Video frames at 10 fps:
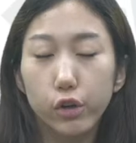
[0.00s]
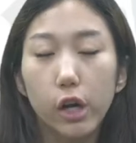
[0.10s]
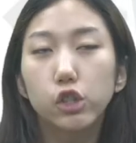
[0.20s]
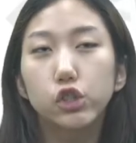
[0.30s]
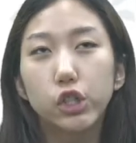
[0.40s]

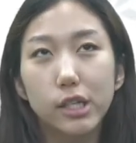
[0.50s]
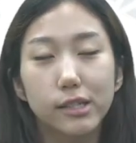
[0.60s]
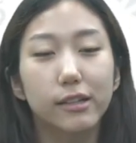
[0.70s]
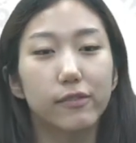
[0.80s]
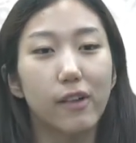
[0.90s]
not just
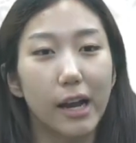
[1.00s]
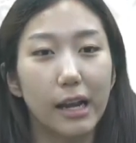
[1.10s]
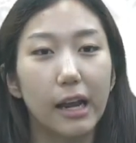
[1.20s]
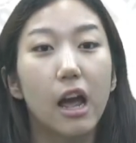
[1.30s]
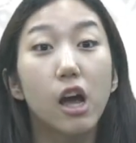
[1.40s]

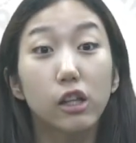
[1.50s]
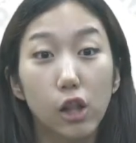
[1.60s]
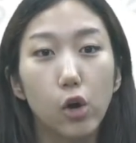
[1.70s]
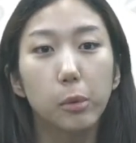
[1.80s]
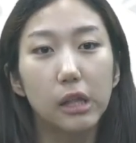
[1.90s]
defining
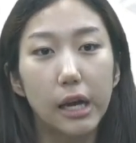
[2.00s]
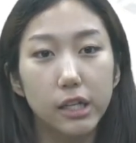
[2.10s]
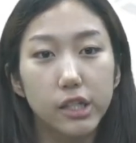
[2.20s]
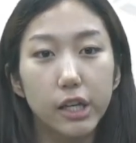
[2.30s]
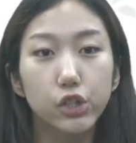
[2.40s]

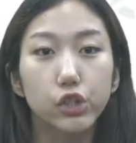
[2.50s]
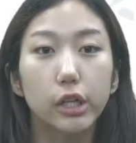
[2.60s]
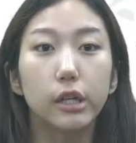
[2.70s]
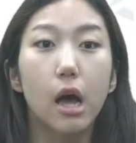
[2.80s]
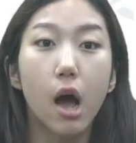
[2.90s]

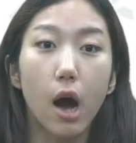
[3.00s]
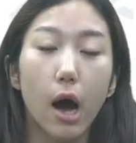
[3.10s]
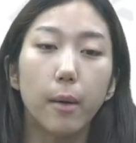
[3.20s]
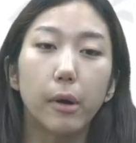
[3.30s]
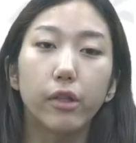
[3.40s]
globalization,
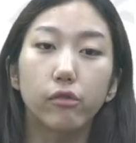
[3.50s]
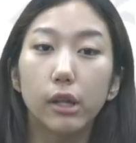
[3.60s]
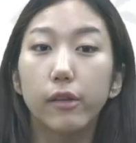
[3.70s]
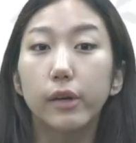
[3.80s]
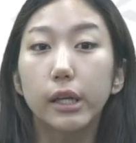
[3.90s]
but the
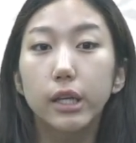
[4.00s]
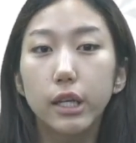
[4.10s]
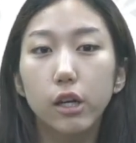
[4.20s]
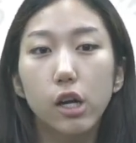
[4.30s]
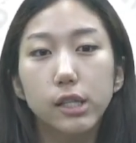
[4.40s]
relevant key
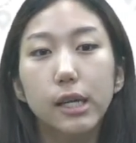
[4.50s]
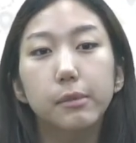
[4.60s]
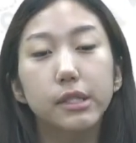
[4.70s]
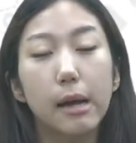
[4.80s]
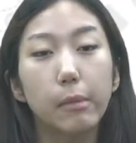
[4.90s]

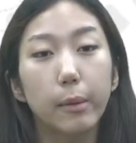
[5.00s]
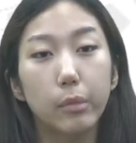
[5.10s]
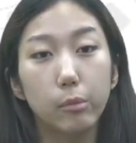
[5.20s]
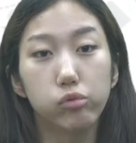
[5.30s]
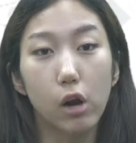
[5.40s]
concepts that might
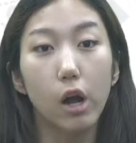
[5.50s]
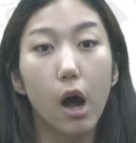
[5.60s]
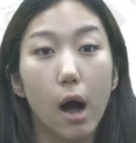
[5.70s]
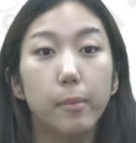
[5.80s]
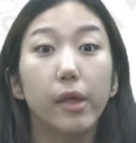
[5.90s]
be brought
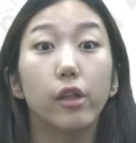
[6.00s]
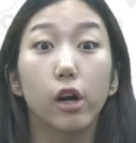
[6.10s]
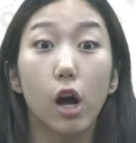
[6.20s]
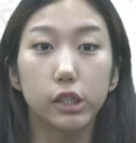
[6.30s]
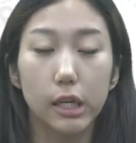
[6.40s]
up in the
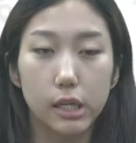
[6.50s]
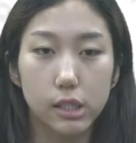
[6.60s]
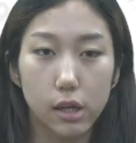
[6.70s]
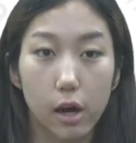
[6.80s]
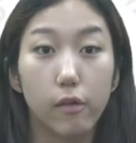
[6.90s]

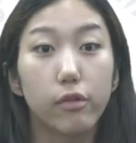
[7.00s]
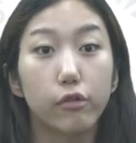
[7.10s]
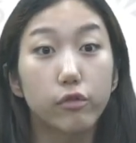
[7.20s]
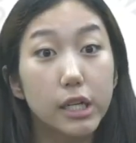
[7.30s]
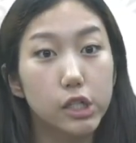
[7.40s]
context of the
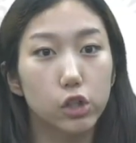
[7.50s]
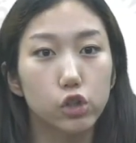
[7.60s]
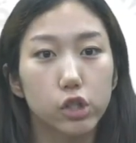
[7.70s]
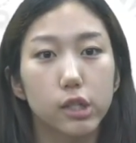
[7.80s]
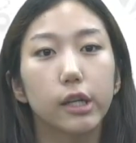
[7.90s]
research
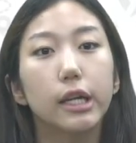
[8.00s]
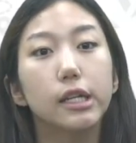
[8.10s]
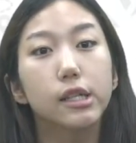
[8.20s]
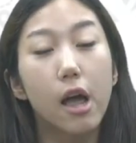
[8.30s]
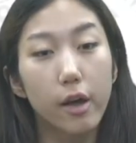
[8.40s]

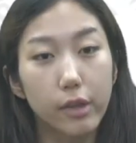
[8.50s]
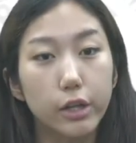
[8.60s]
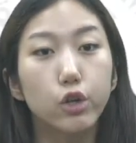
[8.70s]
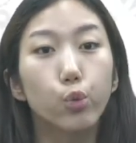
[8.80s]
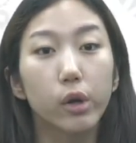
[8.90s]
studies that
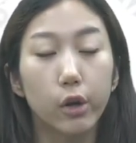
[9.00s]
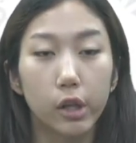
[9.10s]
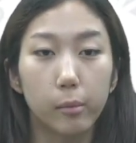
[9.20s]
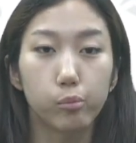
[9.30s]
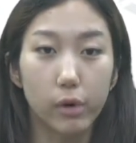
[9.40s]
you want
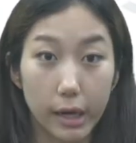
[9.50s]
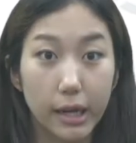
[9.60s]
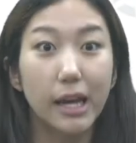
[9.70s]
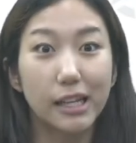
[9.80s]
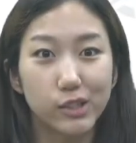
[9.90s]
to bring
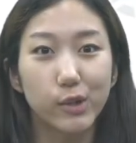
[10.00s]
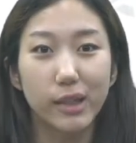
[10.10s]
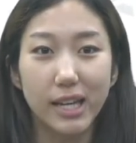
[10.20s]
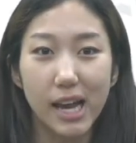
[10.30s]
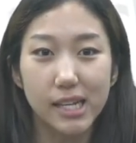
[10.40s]
into
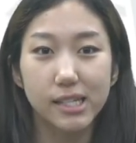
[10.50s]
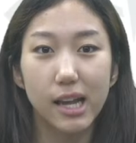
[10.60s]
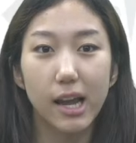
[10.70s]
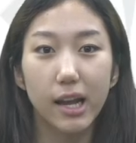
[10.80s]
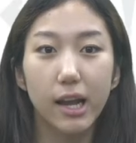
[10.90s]
the
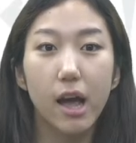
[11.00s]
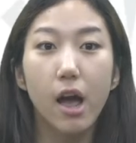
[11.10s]
essay.